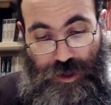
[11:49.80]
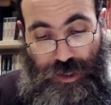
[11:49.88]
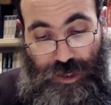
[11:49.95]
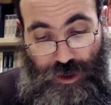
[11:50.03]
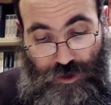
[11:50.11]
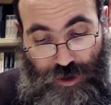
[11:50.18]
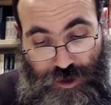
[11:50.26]

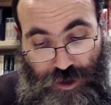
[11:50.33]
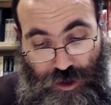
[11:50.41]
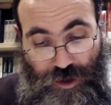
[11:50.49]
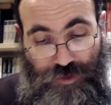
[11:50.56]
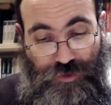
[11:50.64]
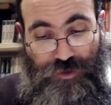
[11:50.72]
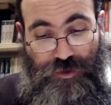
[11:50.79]
how on
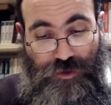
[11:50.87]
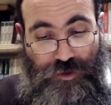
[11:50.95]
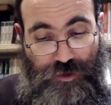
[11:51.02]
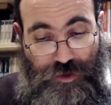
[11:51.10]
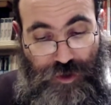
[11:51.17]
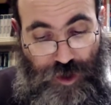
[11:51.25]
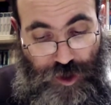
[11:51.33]
earth
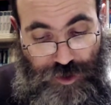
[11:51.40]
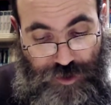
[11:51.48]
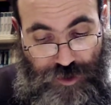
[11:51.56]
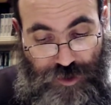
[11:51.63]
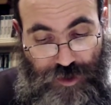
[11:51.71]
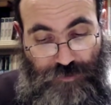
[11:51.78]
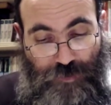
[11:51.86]
do the
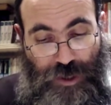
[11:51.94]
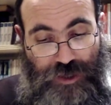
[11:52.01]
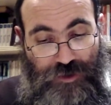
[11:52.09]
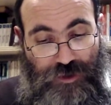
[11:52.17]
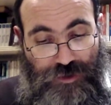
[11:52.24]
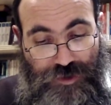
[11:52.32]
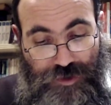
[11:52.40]
Eisis of
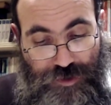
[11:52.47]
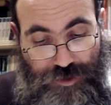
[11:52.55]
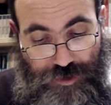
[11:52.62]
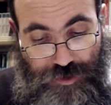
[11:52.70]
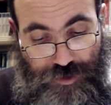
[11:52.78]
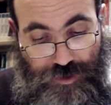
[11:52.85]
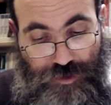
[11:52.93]
Malchus
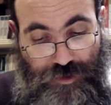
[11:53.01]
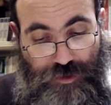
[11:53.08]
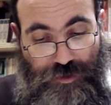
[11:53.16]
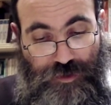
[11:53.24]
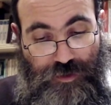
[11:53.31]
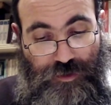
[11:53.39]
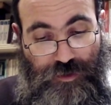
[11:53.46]

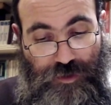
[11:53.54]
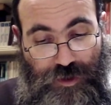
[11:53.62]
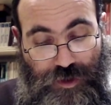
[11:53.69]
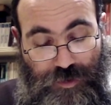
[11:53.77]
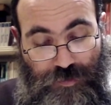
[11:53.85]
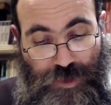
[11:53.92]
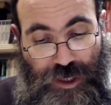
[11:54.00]

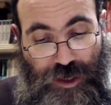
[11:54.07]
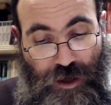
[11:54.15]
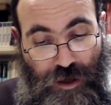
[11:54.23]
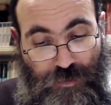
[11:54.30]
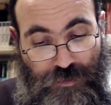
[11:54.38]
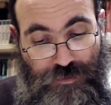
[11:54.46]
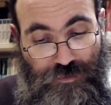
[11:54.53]

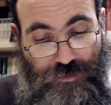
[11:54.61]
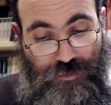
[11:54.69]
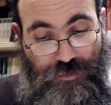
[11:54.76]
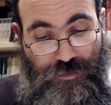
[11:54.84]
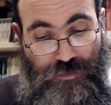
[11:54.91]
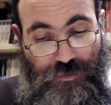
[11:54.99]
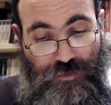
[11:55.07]
become
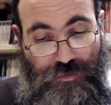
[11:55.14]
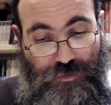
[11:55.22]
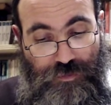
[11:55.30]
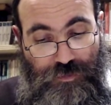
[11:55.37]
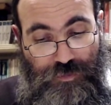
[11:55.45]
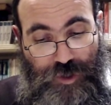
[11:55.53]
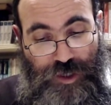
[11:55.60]

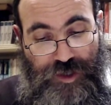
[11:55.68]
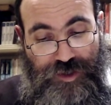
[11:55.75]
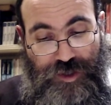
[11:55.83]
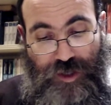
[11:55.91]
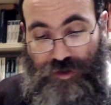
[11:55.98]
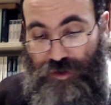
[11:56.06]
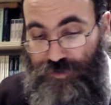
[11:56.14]
in a
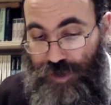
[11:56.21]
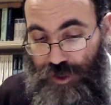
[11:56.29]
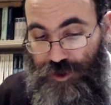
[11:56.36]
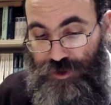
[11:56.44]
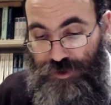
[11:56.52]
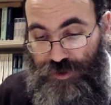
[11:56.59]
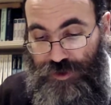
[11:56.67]
state of
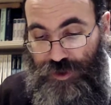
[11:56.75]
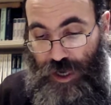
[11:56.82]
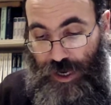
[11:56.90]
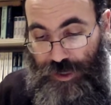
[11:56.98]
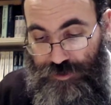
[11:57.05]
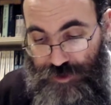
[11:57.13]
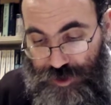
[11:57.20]
Yeshus?
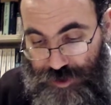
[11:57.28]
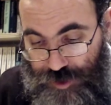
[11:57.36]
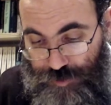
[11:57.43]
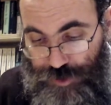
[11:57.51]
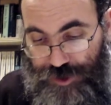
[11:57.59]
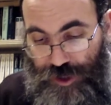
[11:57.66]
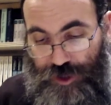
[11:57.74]
I know the
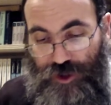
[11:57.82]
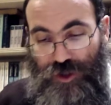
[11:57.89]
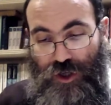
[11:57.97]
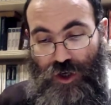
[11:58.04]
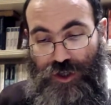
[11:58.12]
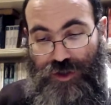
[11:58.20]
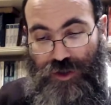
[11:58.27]
Sibus Yeshus
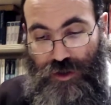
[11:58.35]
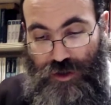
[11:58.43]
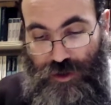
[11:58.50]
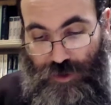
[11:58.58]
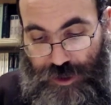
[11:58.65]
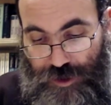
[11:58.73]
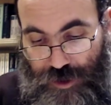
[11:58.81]
are Eisis,
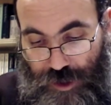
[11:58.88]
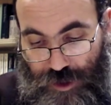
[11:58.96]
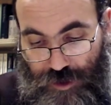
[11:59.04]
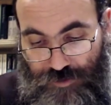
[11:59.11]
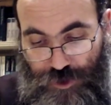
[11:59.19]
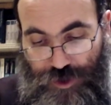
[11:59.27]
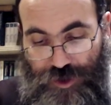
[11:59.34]
who alidei
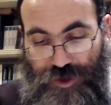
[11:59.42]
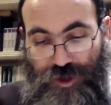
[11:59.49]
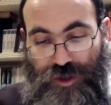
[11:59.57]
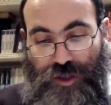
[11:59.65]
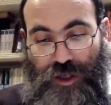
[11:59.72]
hagvuris